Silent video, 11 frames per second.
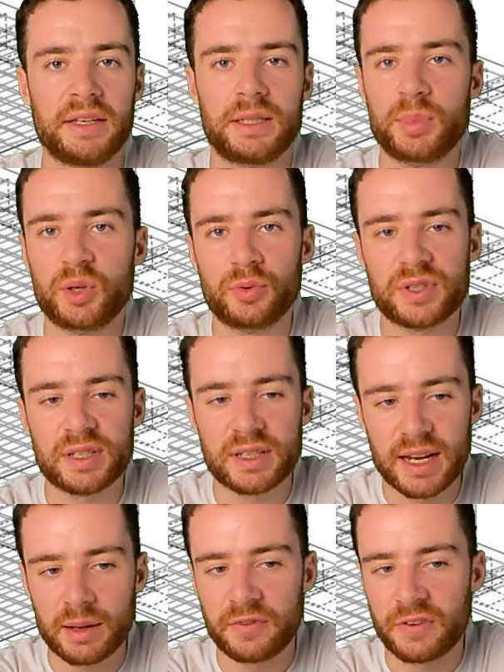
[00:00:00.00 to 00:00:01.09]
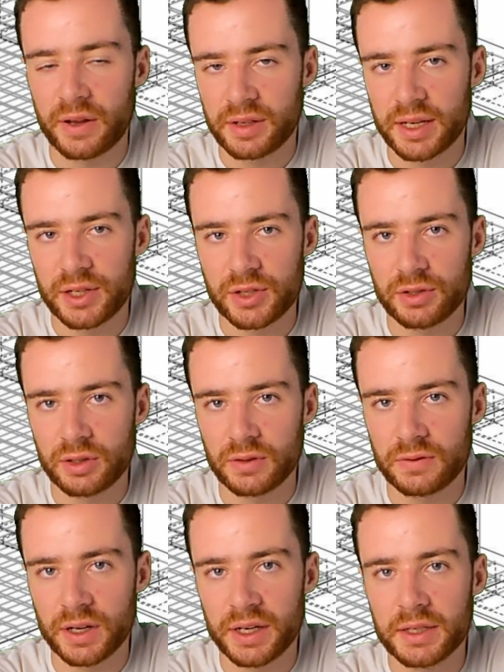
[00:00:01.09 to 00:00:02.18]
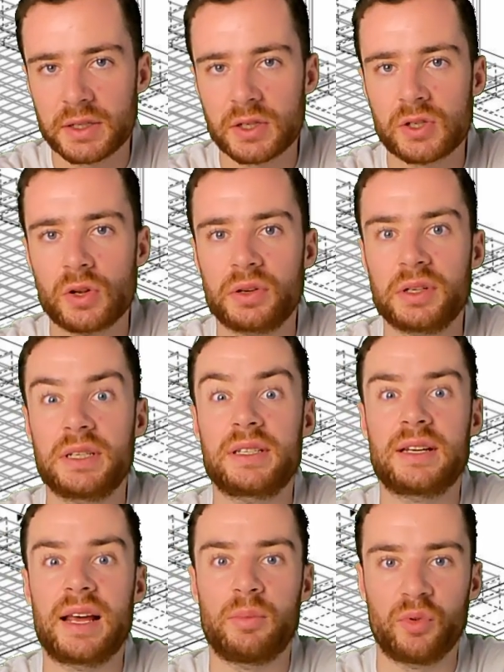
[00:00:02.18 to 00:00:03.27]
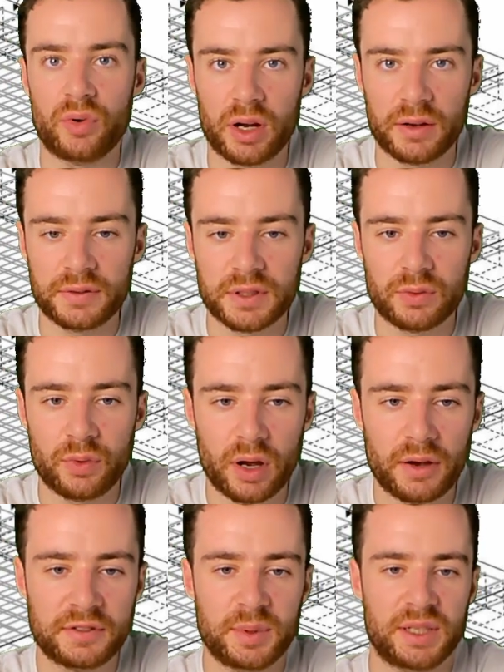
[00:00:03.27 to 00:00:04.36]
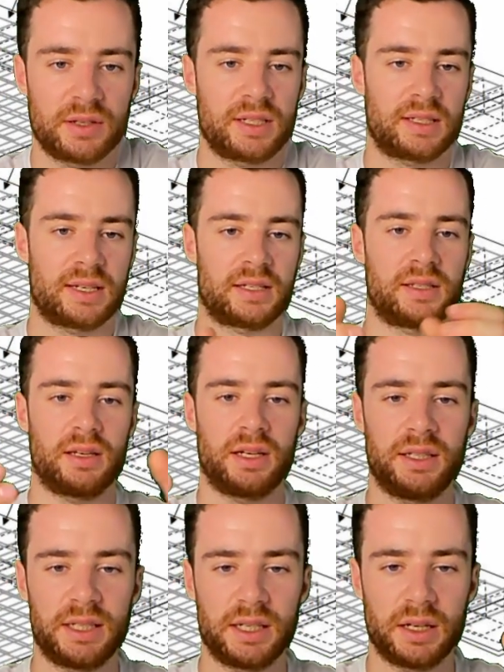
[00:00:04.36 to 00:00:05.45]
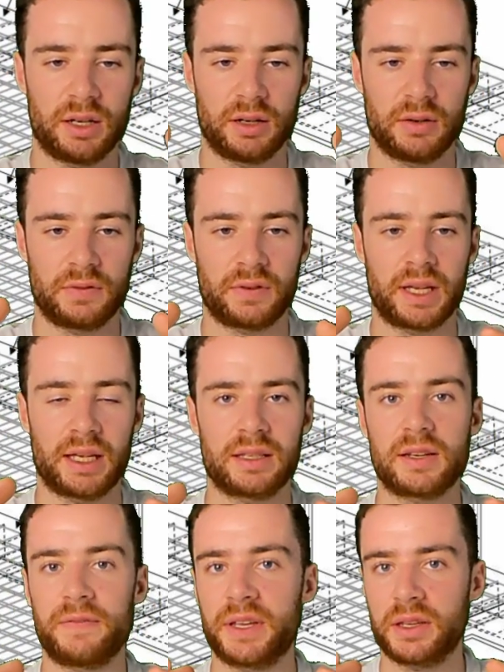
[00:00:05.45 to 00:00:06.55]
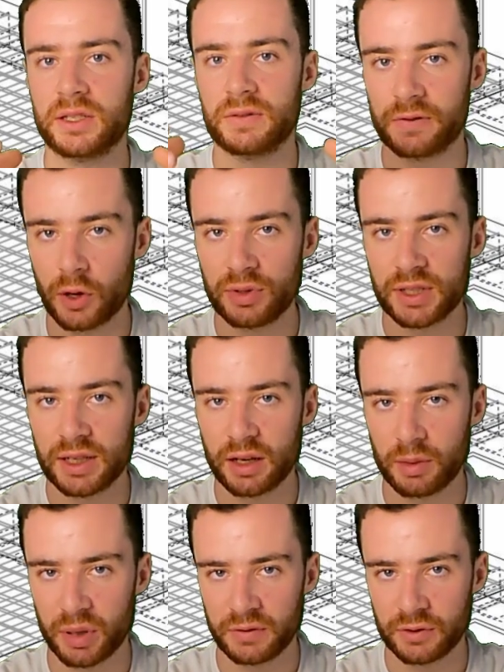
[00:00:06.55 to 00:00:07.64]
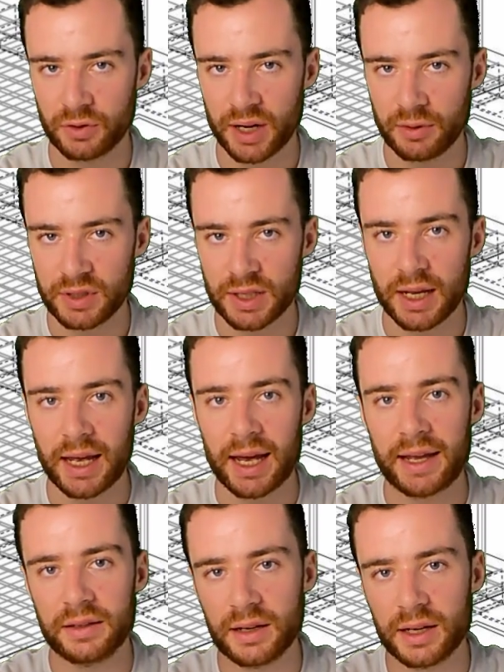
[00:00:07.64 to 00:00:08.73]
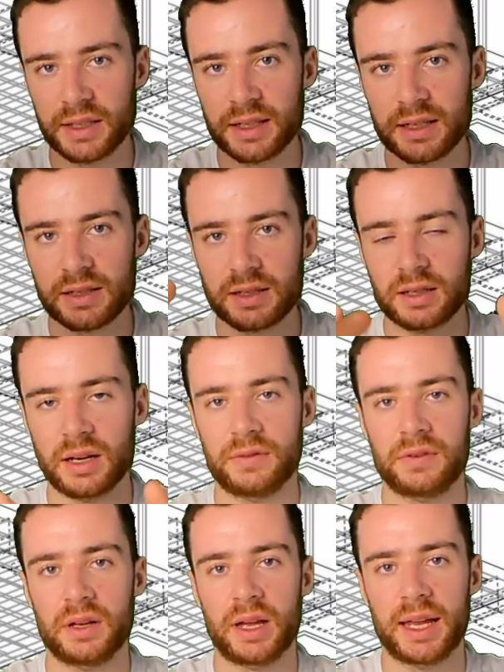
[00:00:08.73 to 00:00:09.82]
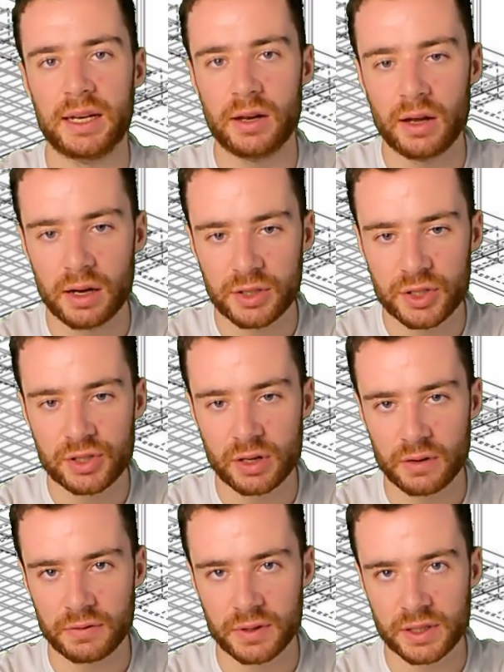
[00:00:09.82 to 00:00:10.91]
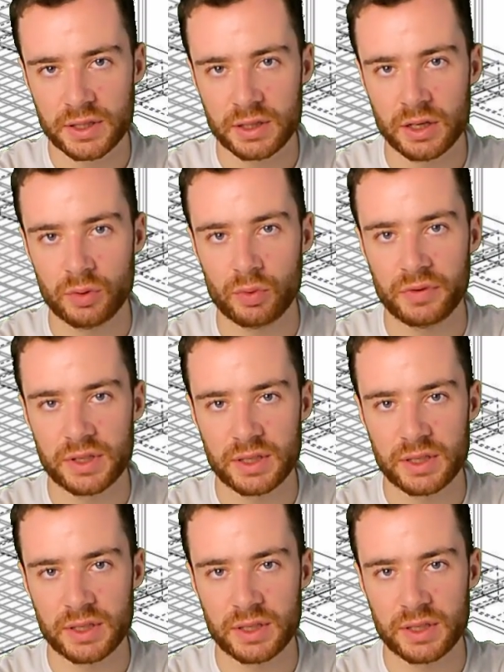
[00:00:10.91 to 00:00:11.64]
A typical slab foundation you could find is a solid slab raft. Raft because it takes the idea of something that's floating above ground, and the idea is to cover a large surface with